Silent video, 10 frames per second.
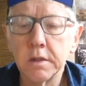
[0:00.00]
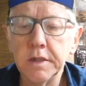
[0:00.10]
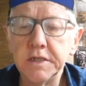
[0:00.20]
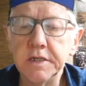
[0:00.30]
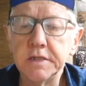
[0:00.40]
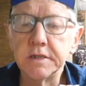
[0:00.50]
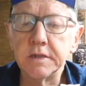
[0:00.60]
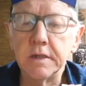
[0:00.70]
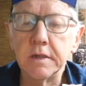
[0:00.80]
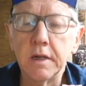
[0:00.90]
This is
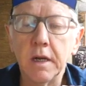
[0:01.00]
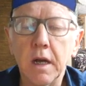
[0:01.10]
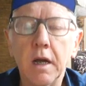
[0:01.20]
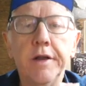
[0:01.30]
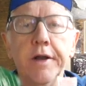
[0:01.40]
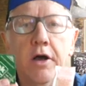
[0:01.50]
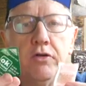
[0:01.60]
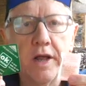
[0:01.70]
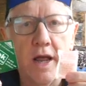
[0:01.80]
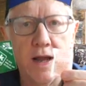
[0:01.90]
an
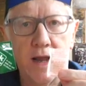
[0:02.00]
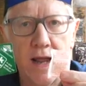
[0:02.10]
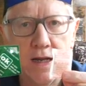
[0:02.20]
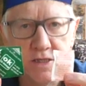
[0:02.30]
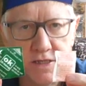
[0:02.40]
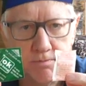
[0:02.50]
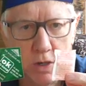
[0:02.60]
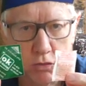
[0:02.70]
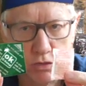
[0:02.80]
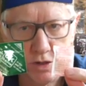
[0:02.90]
OK
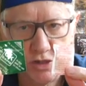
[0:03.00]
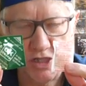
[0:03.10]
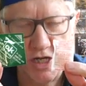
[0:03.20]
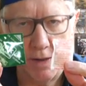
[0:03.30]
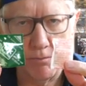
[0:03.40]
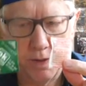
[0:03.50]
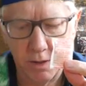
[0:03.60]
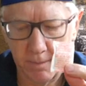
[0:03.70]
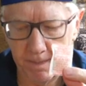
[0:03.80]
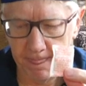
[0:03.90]
anti-mould chip.
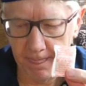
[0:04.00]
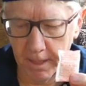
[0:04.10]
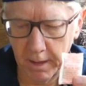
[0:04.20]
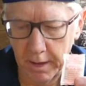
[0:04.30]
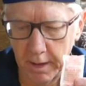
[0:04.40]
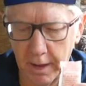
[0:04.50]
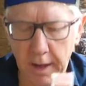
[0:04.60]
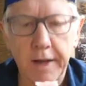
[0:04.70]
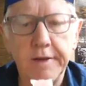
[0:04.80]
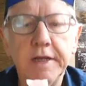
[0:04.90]

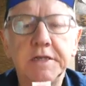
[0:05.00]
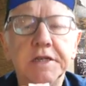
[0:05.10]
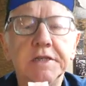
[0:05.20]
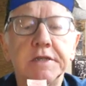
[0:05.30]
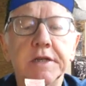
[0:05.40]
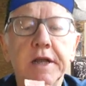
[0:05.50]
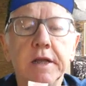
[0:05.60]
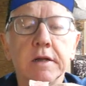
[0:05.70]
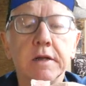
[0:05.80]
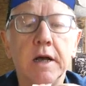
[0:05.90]
And this is
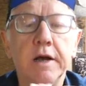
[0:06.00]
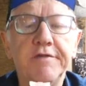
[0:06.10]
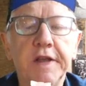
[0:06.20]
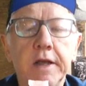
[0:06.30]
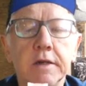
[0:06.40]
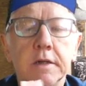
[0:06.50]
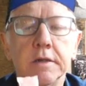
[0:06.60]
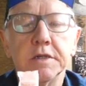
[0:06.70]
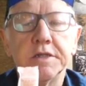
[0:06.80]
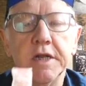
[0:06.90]
the vegan
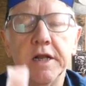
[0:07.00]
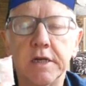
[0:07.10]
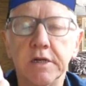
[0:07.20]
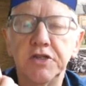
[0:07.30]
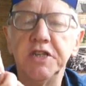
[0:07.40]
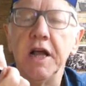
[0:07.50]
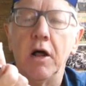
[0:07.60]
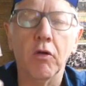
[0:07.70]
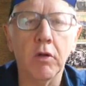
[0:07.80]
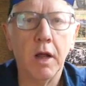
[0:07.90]
silica
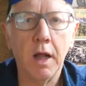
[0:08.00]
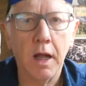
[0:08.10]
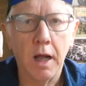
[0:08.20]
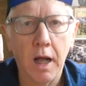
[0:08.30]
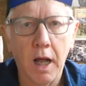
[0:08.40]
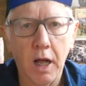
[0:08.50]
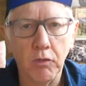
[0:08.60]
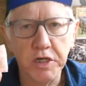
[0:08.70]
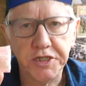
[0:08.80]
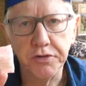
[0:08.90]
gel,
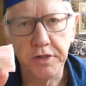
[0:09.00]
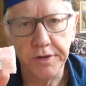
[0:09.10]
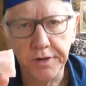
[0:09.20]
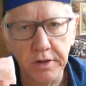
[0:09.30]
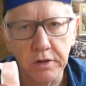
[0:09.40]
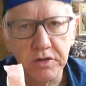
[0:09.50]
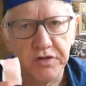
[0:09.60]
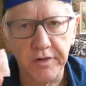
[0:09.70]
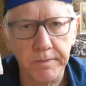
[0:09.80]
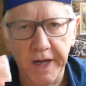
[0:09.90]
which you can use
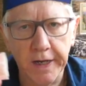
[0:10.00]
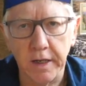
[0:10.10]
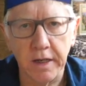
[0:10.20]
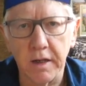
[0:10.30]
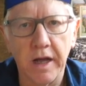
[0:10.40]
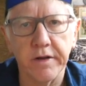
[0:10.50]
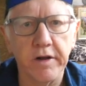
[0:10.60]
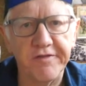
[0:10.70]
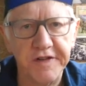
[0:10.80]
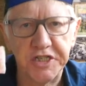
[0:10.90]
for making, I don't
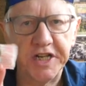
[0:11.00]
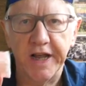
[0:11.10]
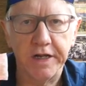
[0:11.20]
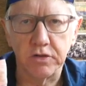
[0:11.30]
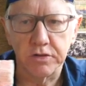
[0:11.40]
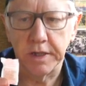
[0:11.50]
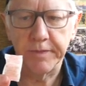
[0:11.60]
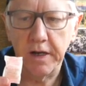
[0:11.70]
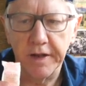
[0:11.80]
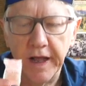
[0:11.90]
know, fish cakes or
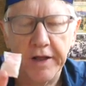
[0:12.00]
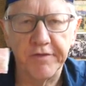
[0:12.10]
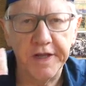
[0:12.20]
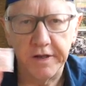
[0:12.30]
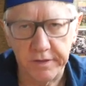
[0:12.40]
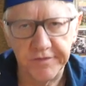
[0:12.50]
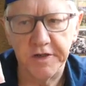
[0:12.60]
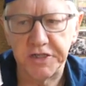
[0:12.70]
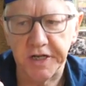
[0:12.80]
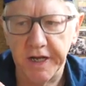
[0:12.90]
something like that. Vegan
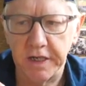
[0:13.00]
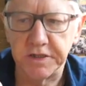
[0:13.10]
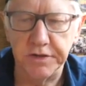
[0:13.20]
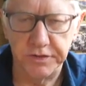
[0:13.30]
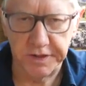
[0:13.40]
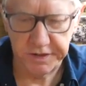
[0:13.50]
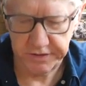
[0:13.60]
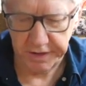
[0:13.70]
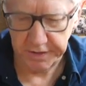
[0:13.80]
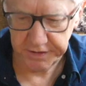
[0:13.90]
fish cakes use
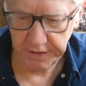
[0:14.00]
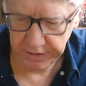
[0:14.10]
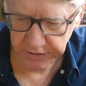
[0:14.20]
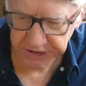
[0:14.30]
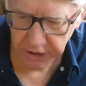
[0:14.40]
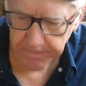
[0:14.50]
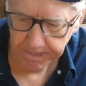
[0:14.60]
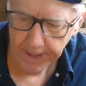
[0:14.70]
this silica gel.